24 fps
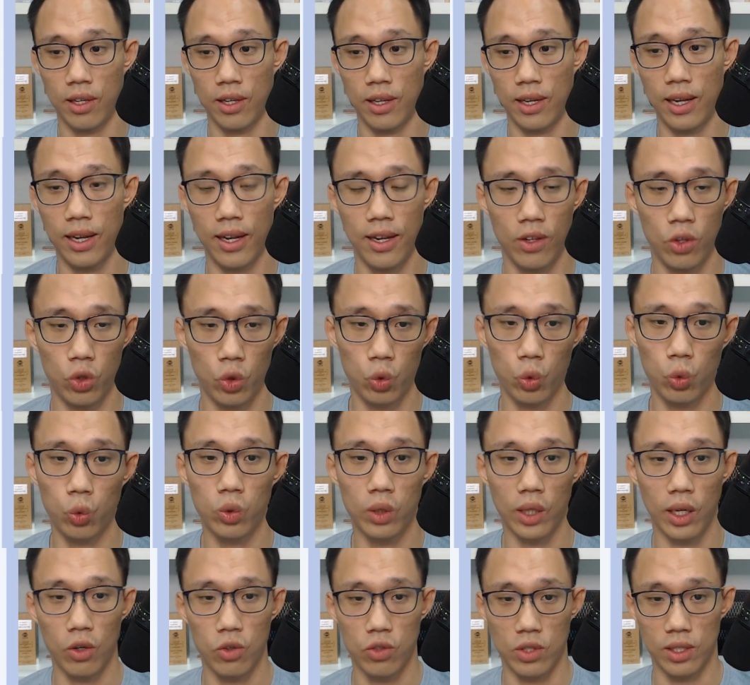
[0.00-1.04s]
and
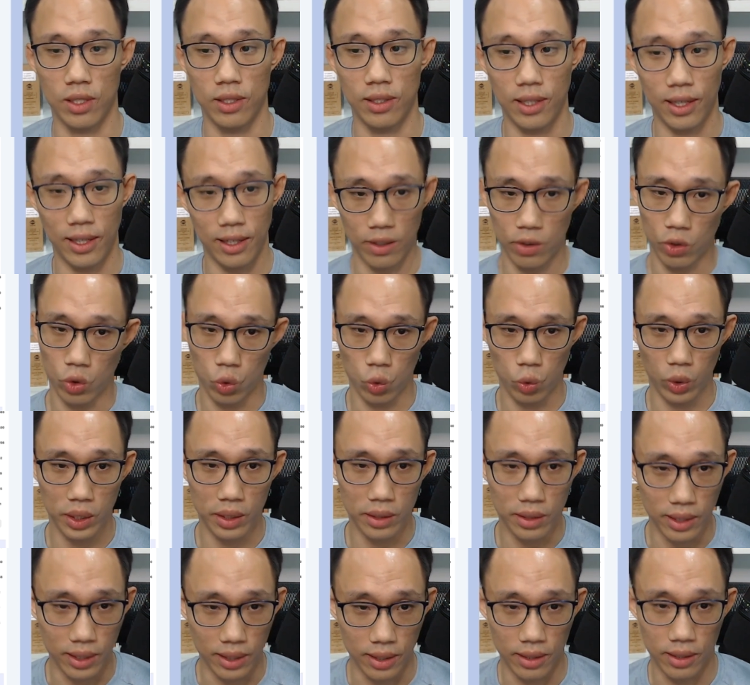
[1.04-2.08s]

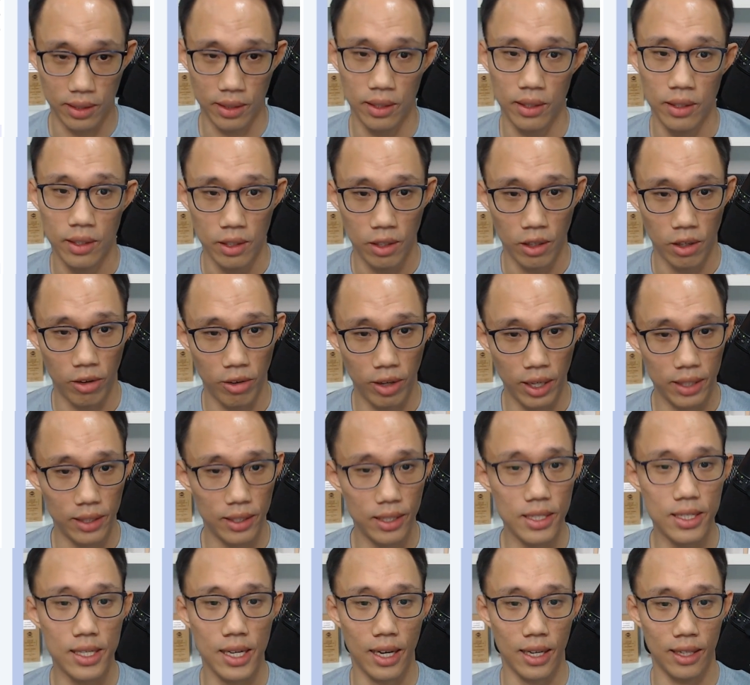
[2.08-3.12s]
2020. All right,
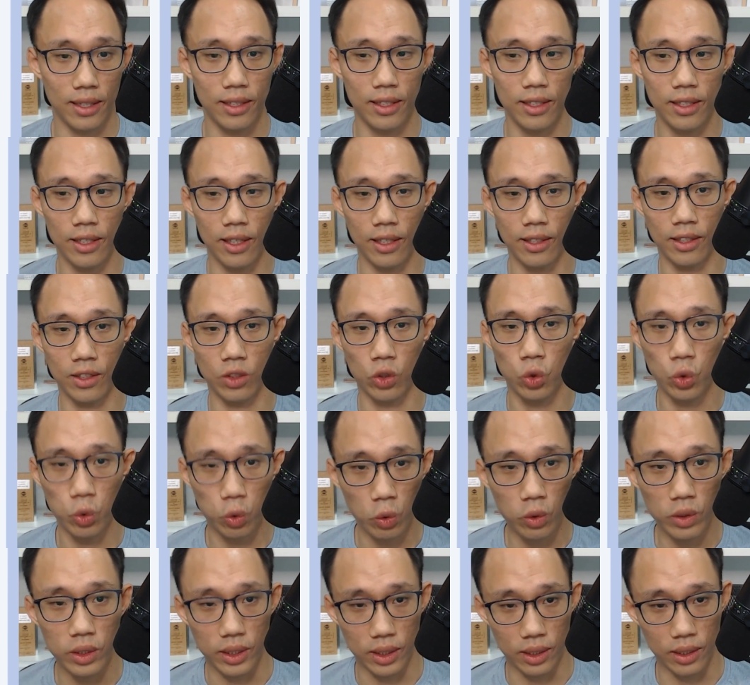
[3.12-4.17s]
these are the 2
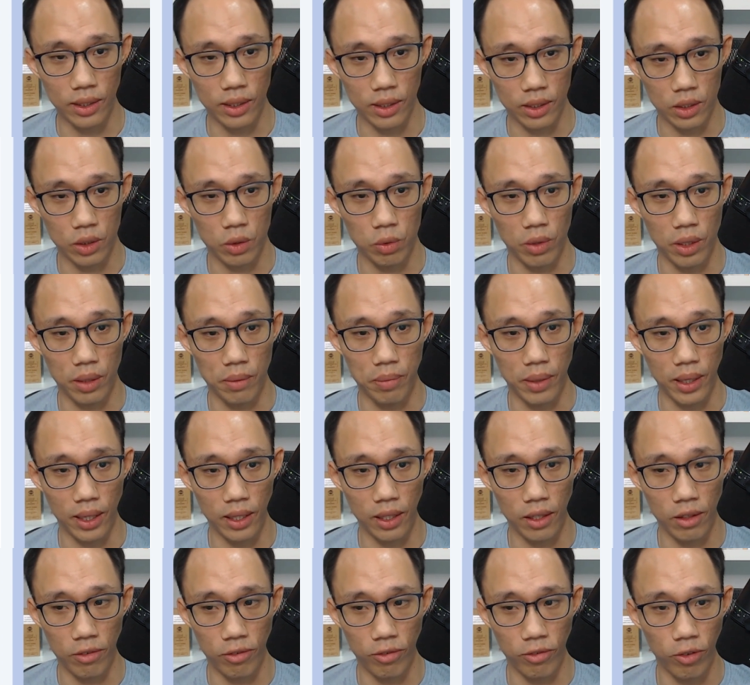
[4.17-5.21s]
years whereby
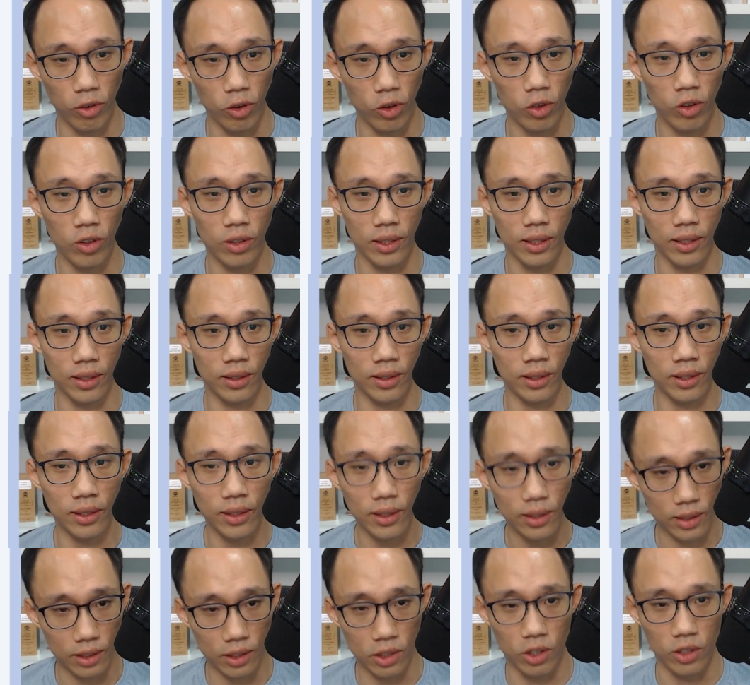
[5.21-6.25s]
it followed the 3rd
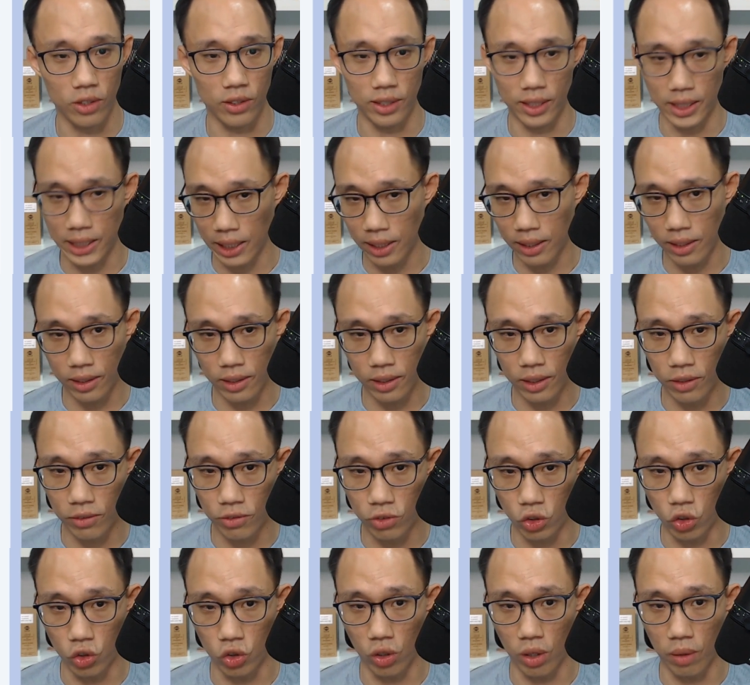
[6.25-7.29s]
consecutive
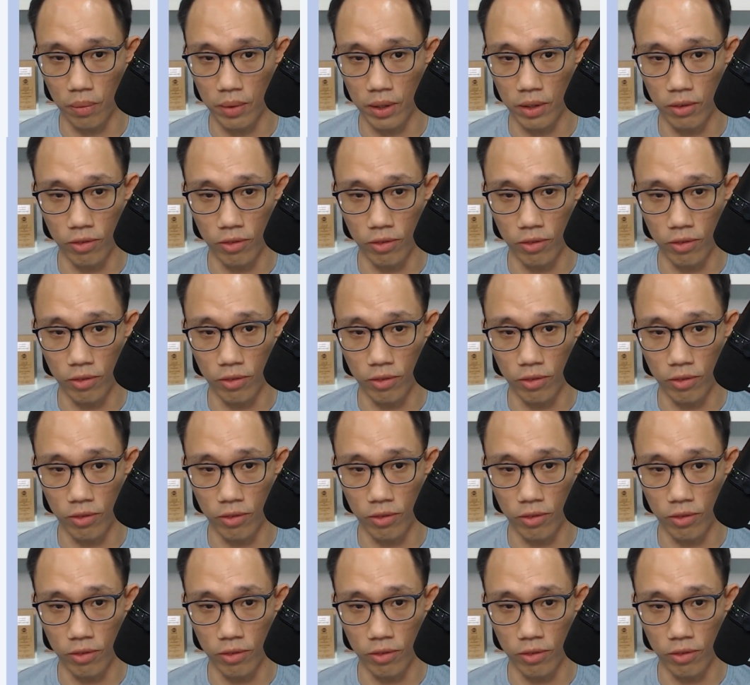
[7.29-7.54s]
drop in